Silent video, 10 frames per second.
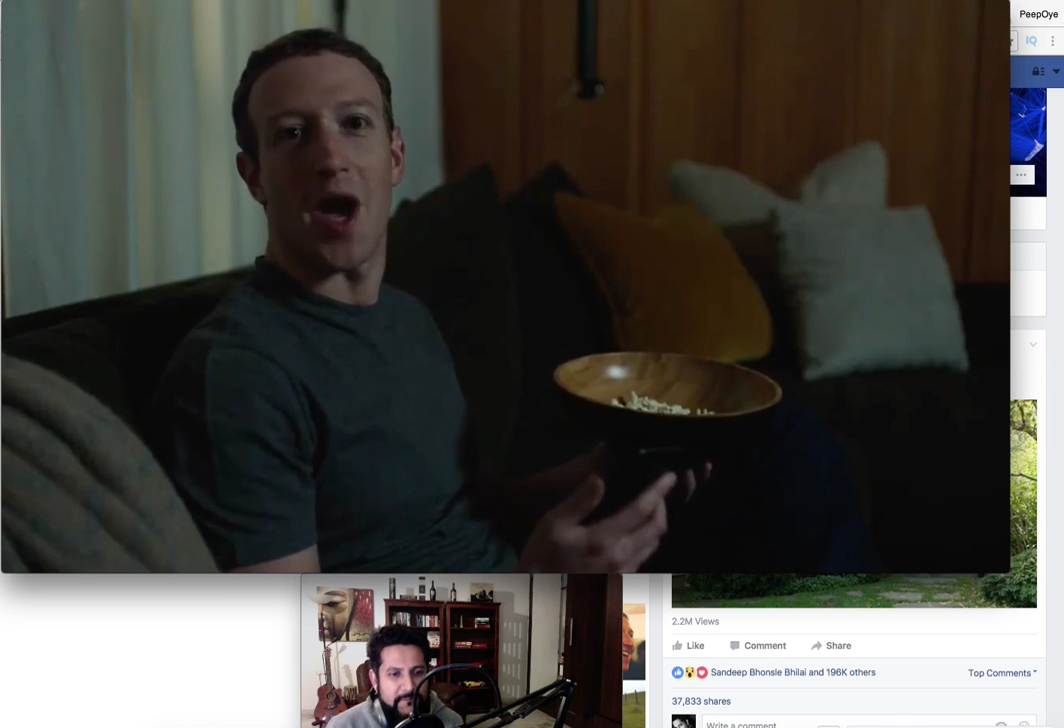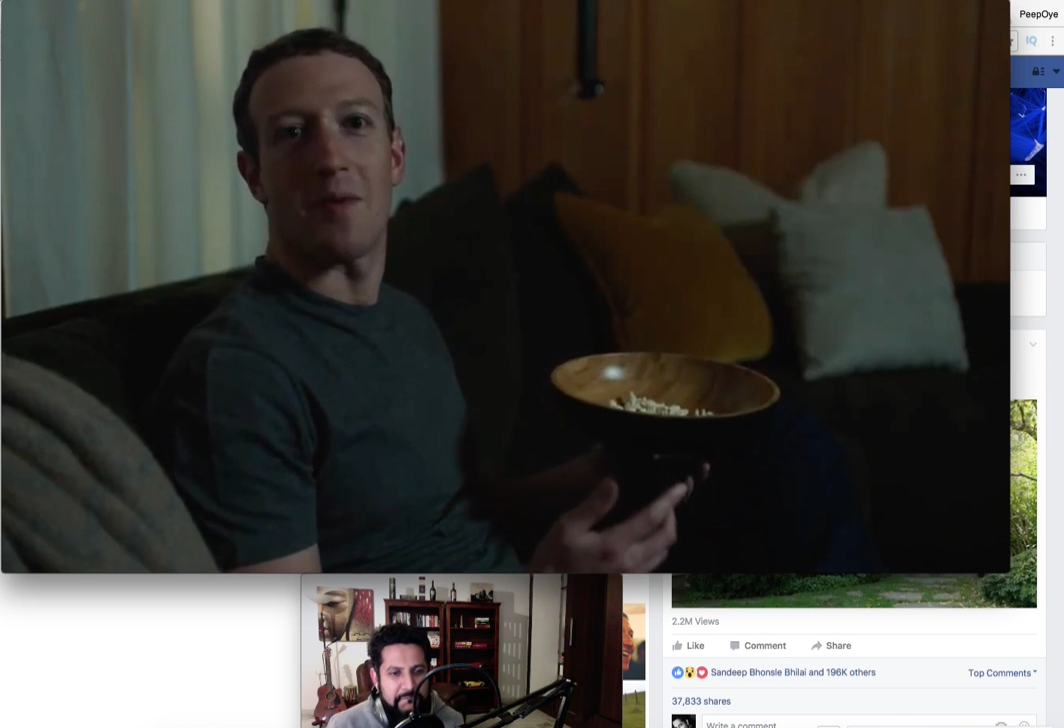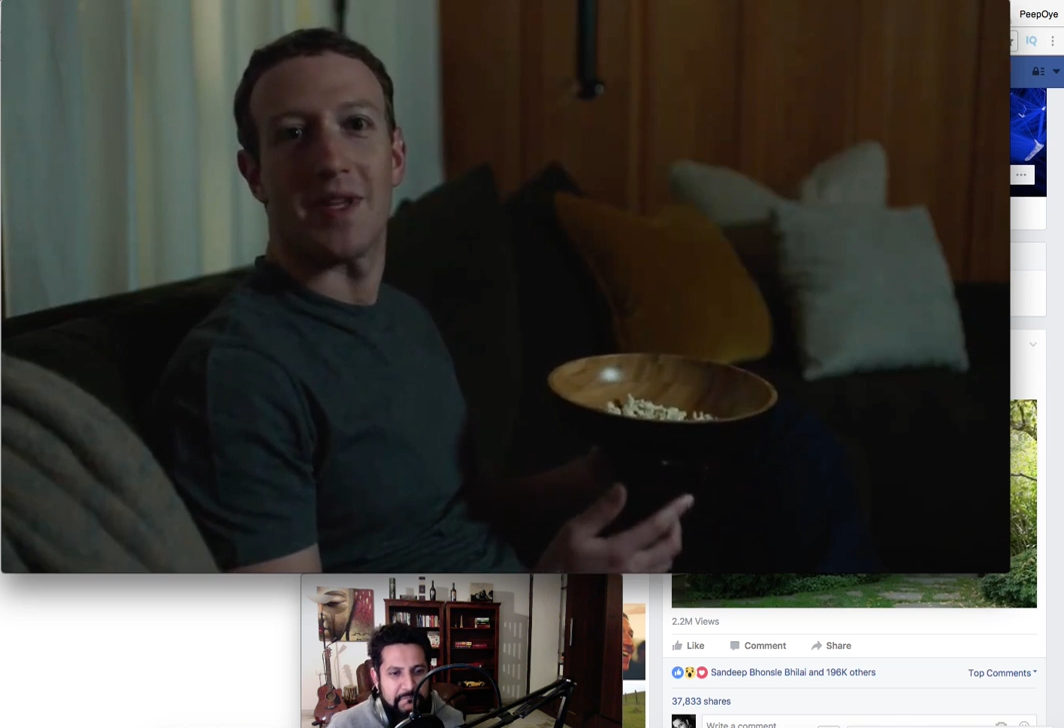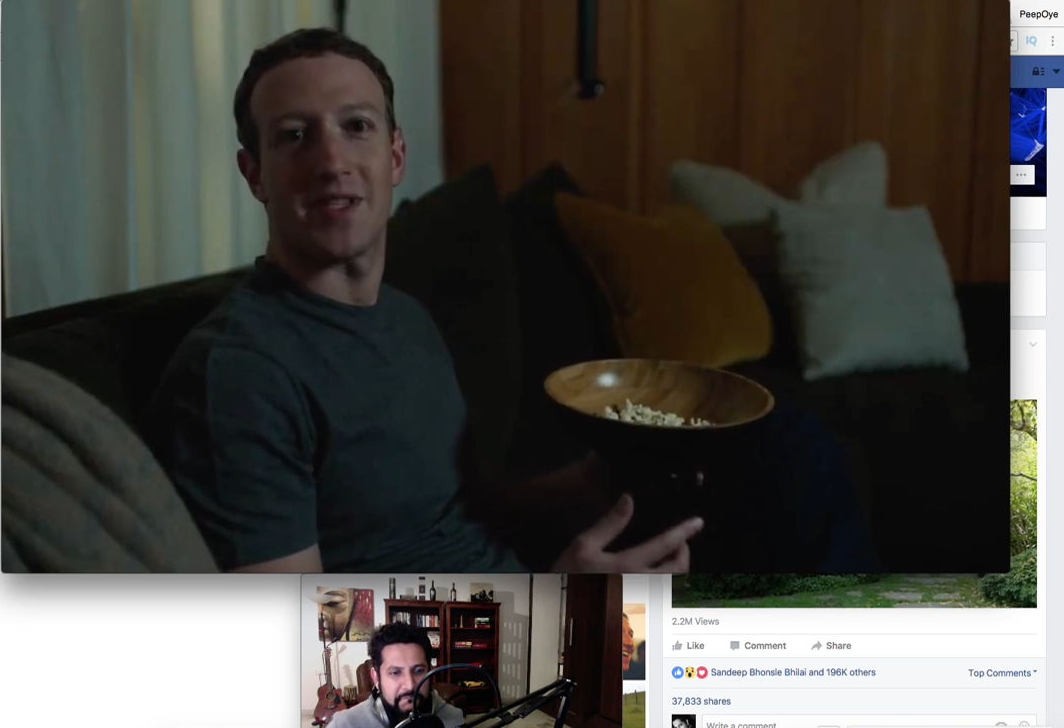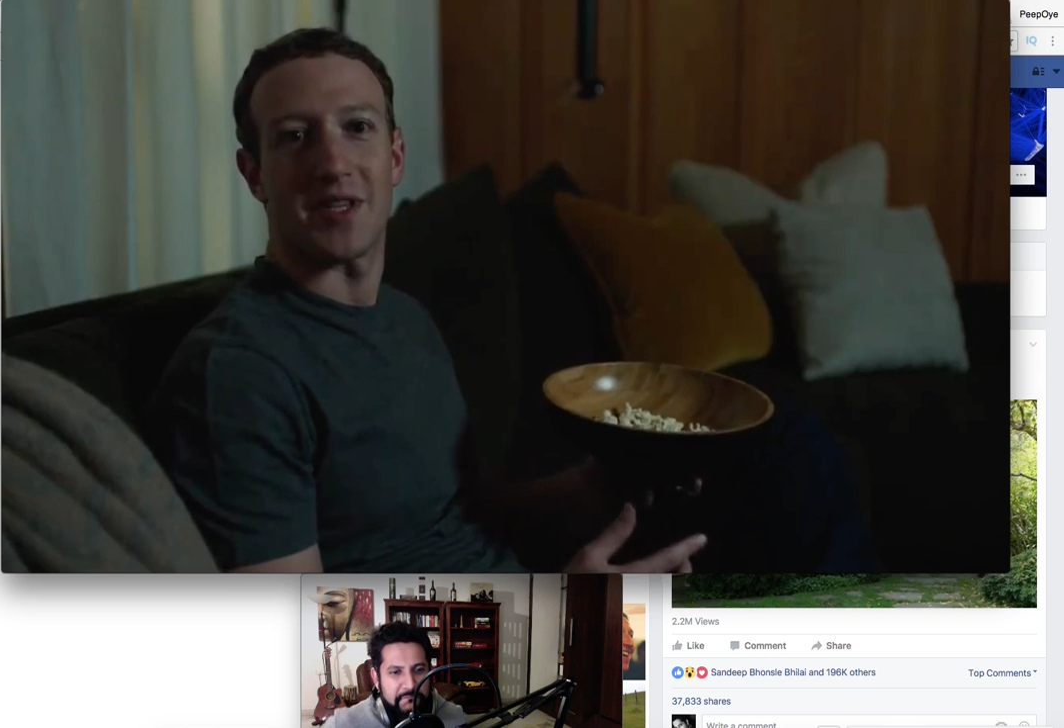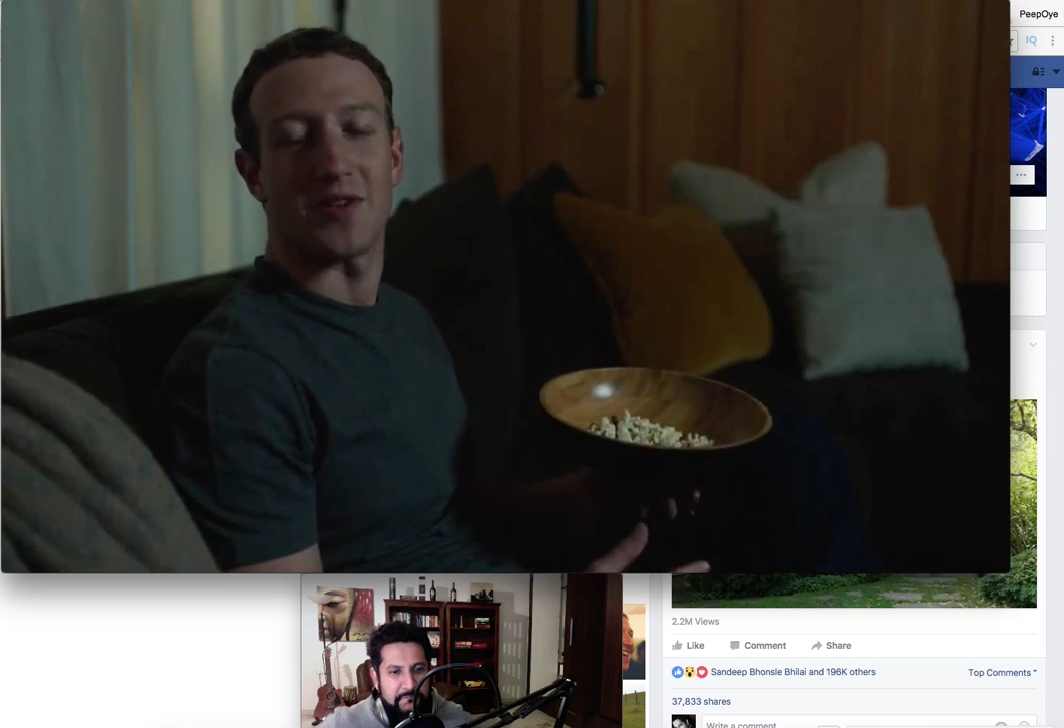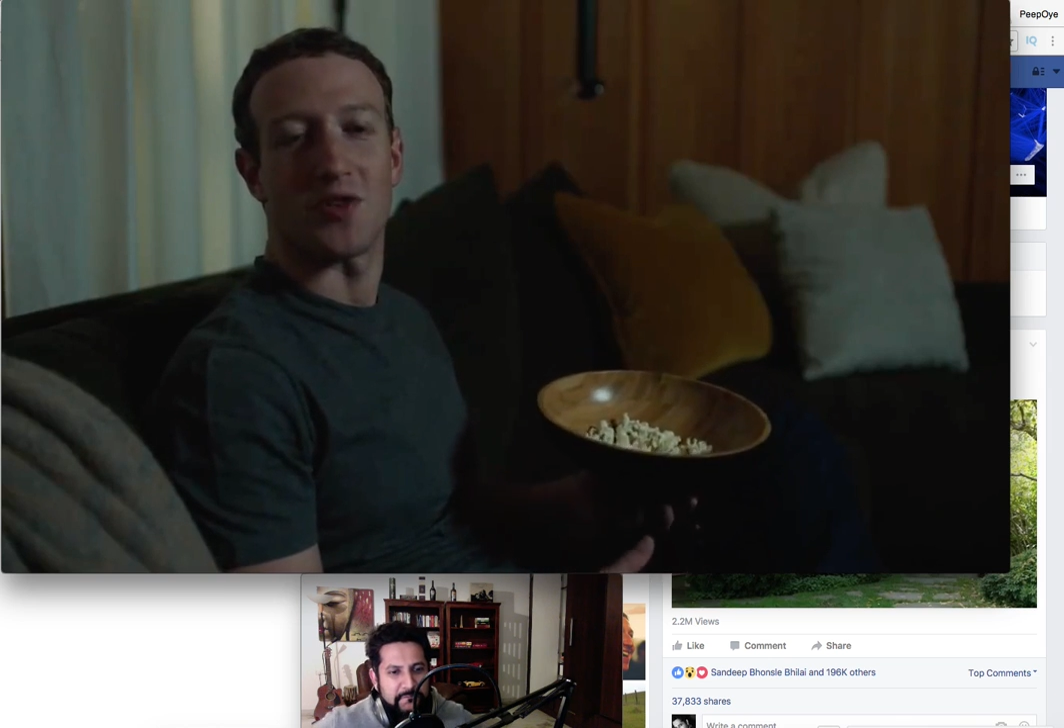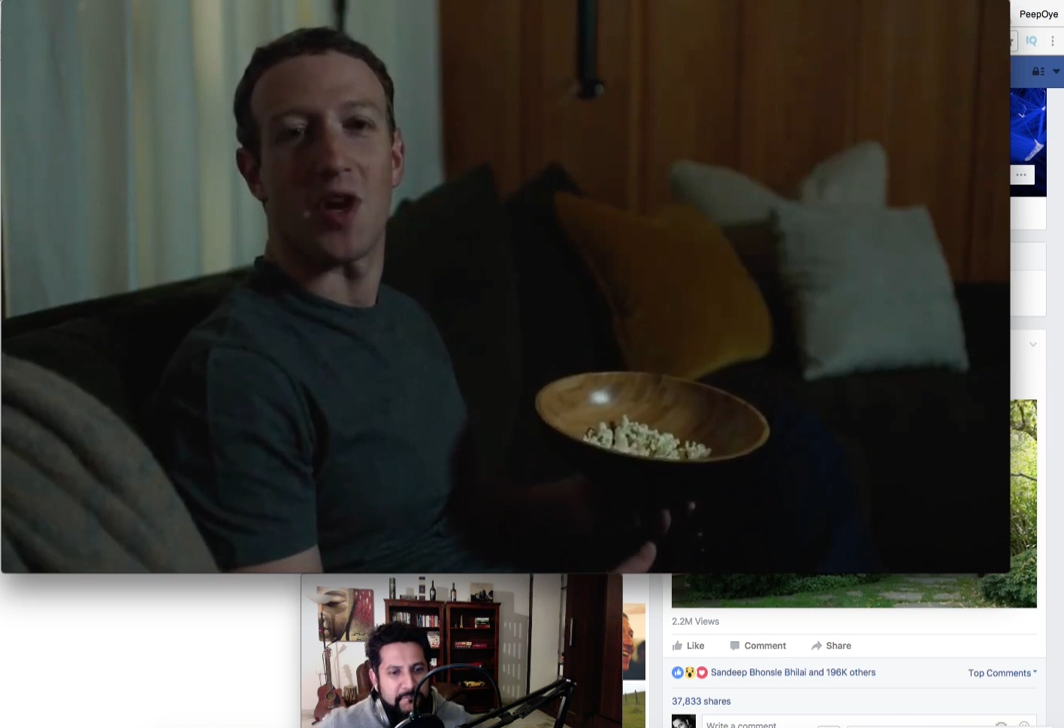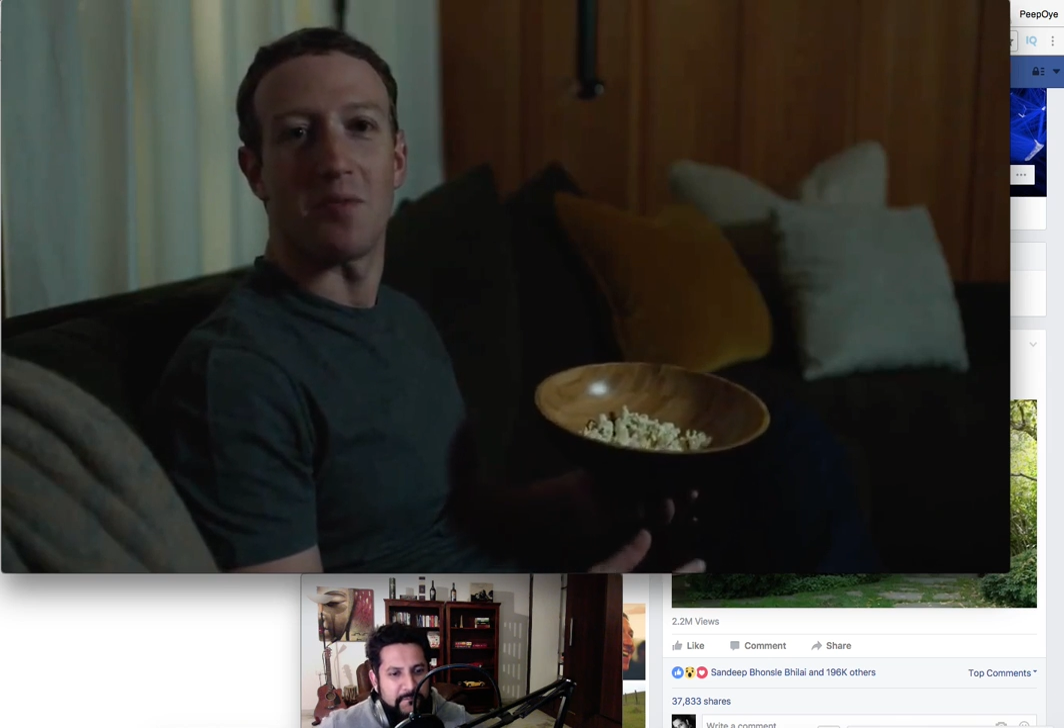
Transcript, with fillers: comments and I'll try